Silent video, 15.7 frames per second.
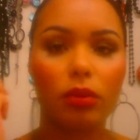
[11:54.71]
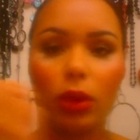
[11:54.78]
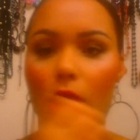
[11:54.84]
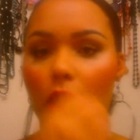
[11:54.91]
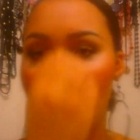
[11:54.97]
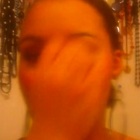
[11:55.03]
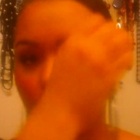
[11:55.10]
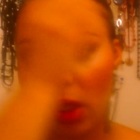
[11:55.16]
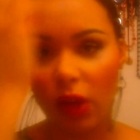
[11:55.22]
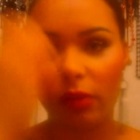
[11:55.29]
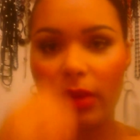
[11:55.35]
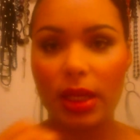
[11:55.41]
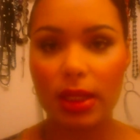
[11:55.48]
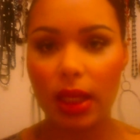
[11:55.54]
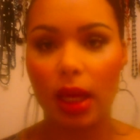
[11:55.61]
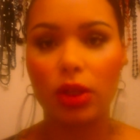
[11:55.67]
you know, put it all over
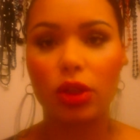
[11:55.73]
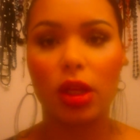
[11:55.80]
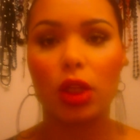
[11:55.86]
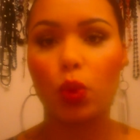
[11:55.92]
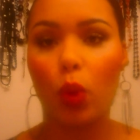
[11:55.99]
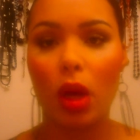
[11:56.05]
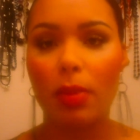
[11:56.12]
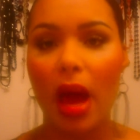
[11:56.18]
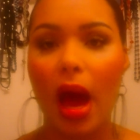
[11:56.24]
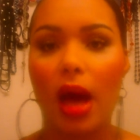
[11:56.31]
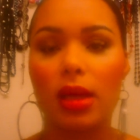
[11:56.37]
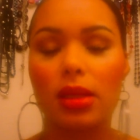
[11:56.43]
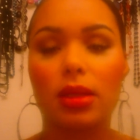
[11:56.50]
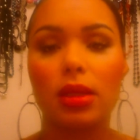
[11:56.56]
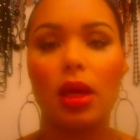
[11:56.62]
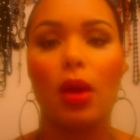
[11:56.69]
my skin, so that's 1
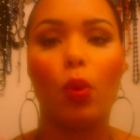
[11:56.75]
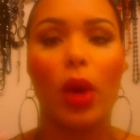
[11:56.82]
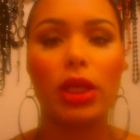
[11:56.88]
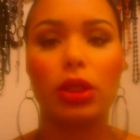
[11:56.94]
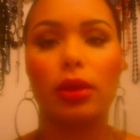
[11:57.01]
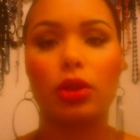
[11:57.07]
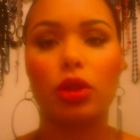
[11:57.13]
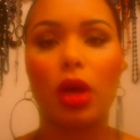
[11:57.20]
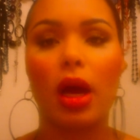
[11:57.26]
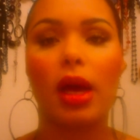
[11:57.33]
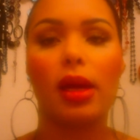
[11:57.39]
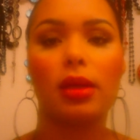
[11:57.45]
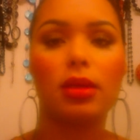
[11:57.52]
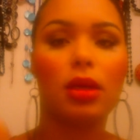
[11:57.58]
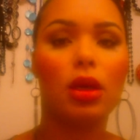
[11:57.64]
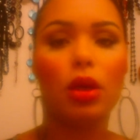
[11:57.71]
pass. Wait till it
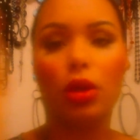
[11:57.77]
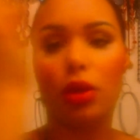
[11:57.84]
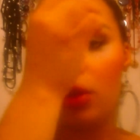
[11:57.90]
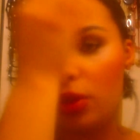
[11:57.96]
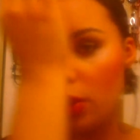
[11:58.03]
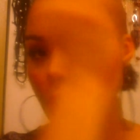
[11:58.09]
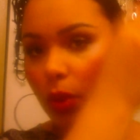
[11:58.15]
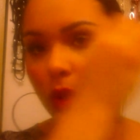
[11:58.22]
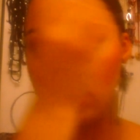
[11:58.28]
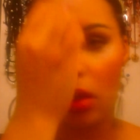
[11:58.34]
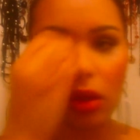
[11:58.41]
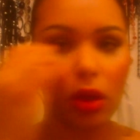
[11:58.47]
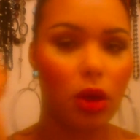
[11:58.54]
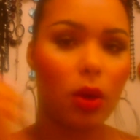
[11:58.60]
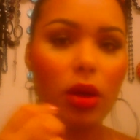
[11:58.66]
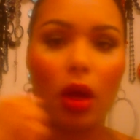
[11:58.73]
dries, do,
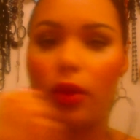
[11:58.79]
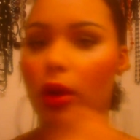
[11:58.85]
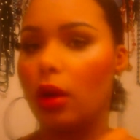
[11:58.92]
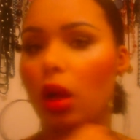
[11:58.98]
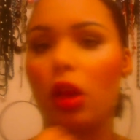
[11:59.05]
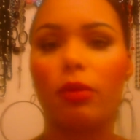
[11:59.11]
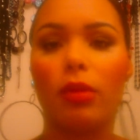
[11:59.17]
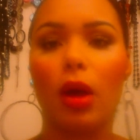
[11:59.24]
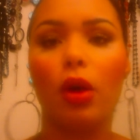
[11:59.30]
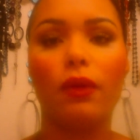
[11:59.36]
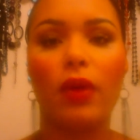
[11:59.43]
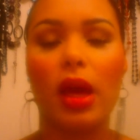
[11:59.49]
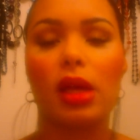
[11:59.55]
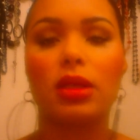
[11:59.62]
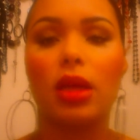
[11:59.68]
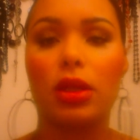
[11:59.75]
you know, another all over my whole
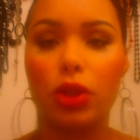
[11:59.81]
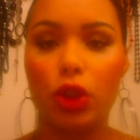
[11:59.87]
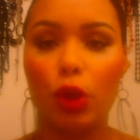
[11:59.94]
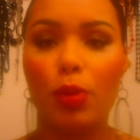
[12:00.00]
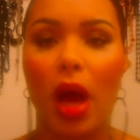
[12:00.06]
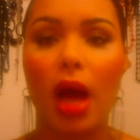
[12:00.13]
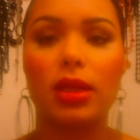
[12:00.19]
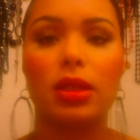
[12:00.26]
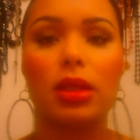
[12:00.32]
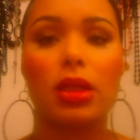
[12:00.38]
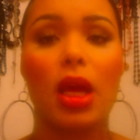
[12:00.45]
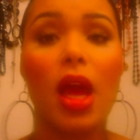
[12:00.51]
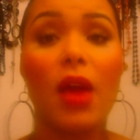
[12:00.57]
face, that's 2 passes.